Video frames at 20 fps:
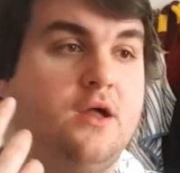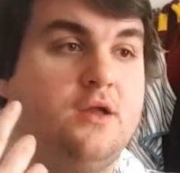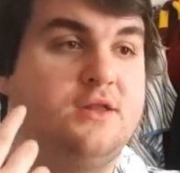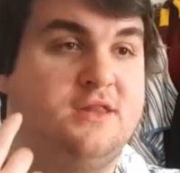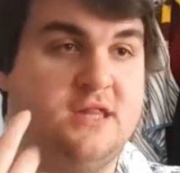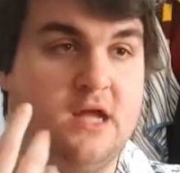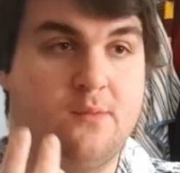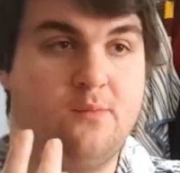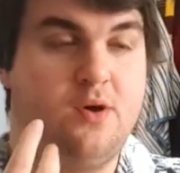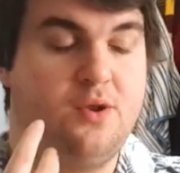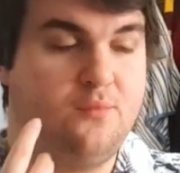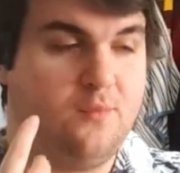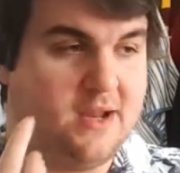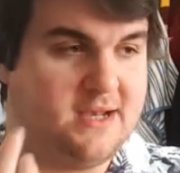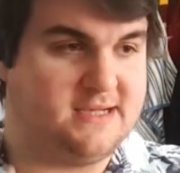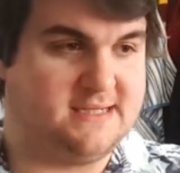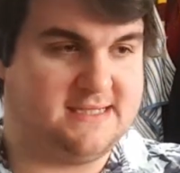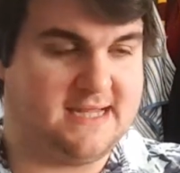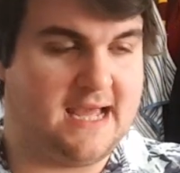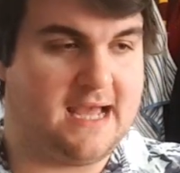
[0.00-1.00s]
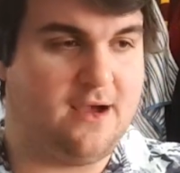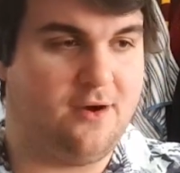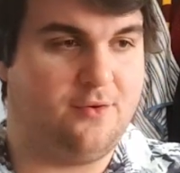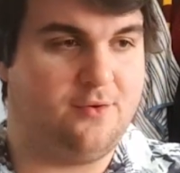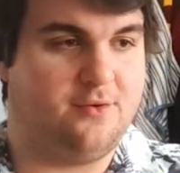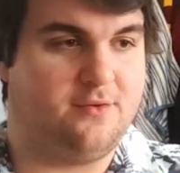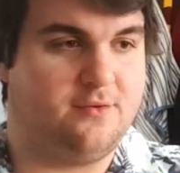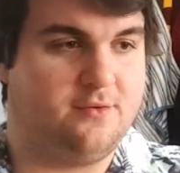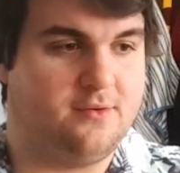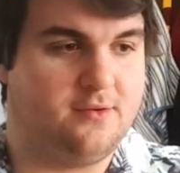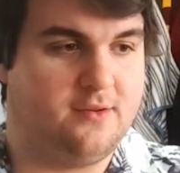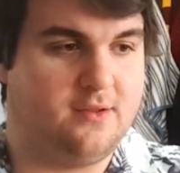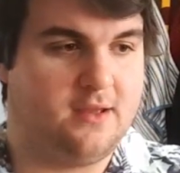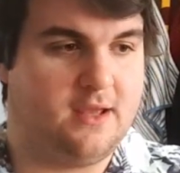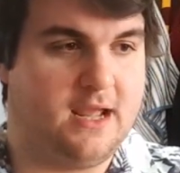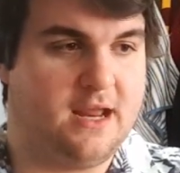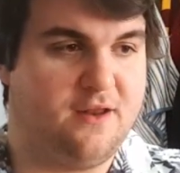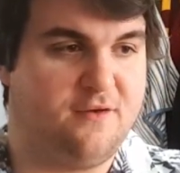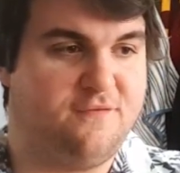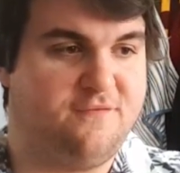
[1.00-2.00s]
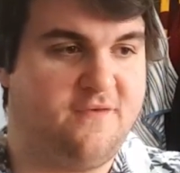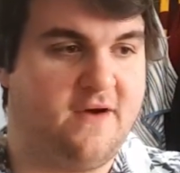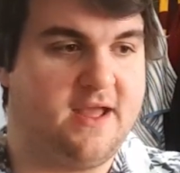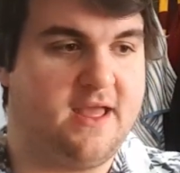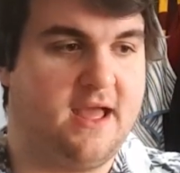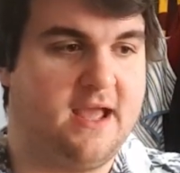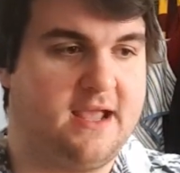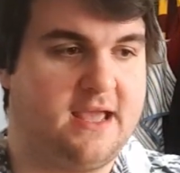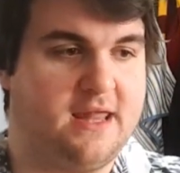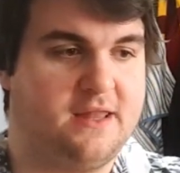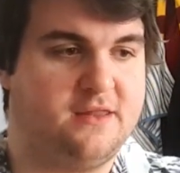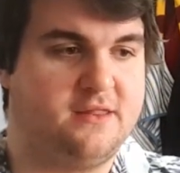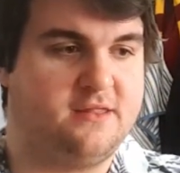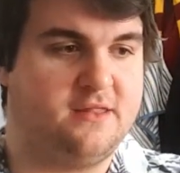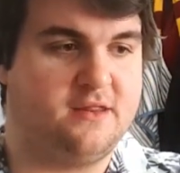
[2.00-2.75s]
someone went down in a fight against